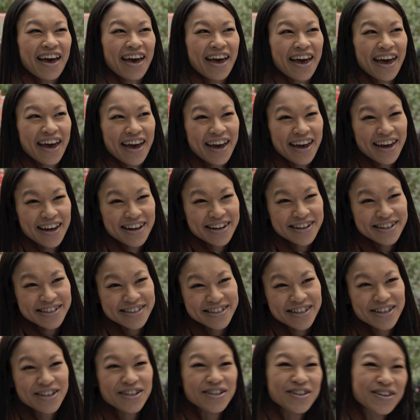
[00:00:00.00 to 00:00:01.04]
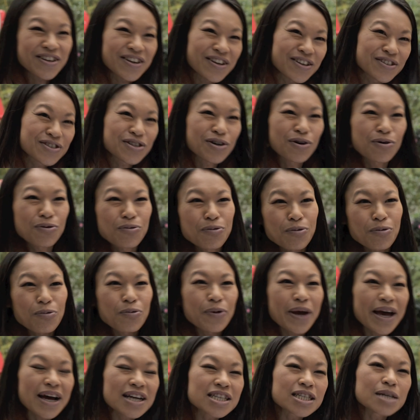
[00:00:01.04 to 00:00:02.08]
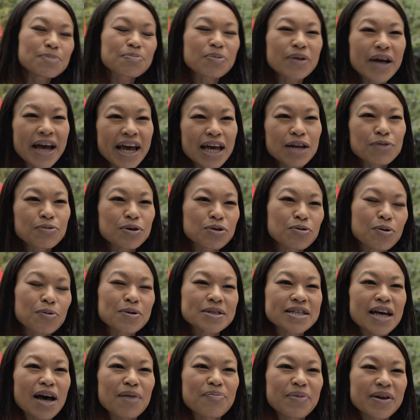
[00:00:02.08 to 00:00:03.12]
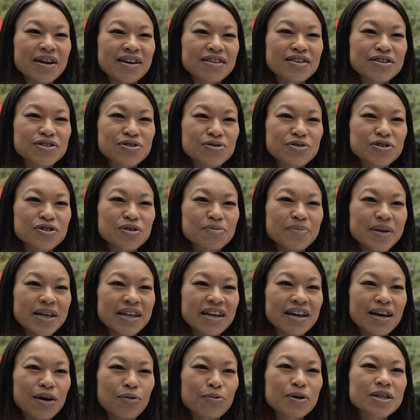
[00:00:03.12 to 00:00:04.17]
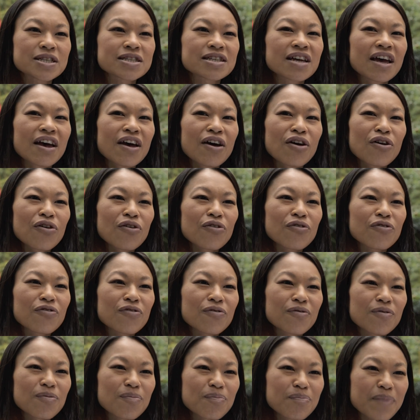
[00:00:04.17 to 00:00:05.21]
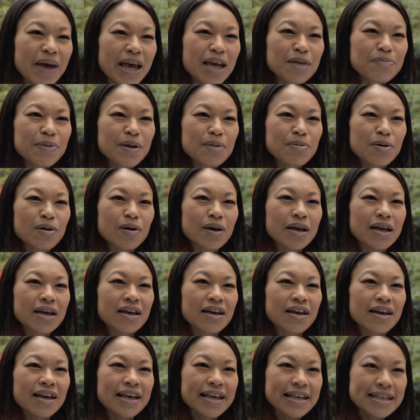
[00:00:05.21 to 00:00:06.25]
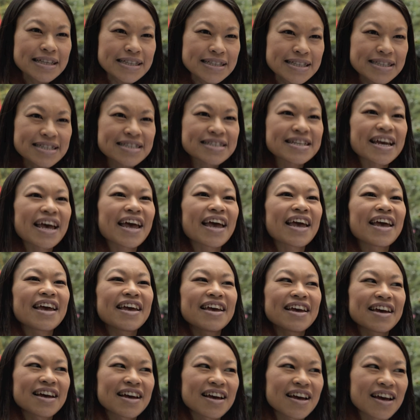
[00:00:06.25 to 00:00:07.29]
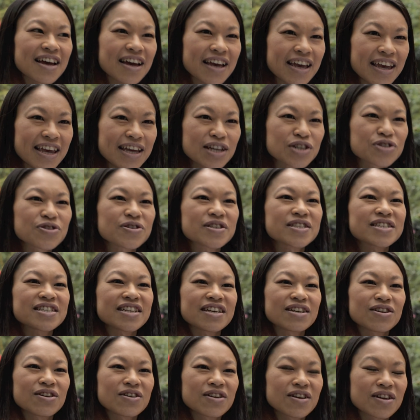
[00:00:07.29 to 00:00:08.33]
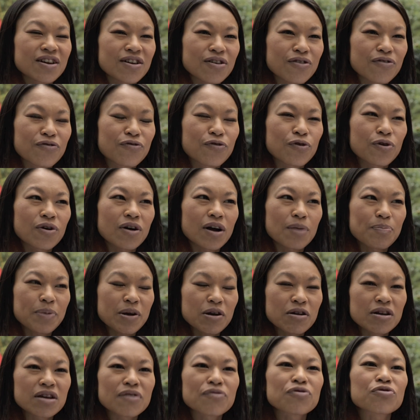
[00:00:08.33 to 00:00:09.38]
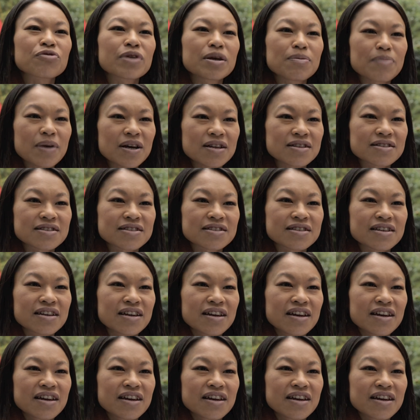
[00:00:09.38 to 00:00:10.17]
And so we actually played with what was happening in the social media, which made people stay interested for a period of 3 months.